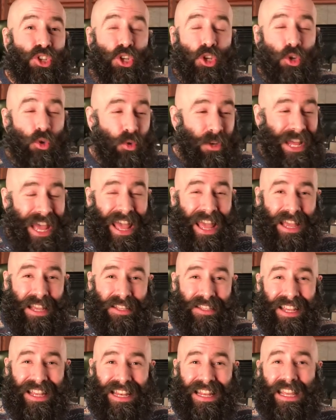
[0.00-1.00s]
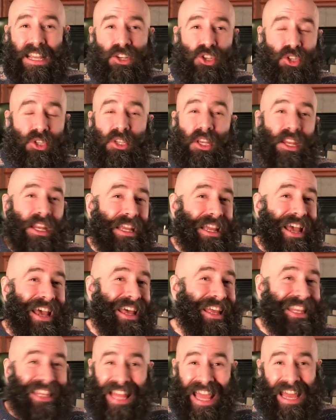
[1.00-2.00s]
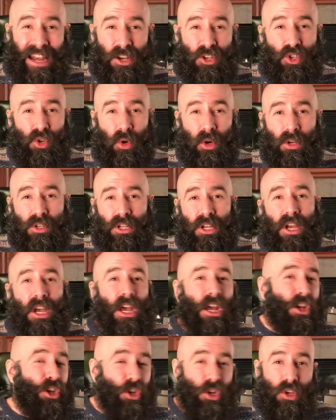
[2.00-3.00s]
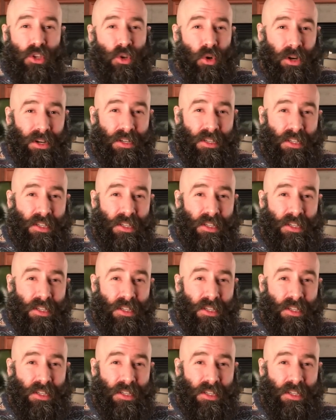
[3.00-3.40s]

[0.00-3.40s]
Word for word: 2 days in each city, Atlanta, Georgia, New York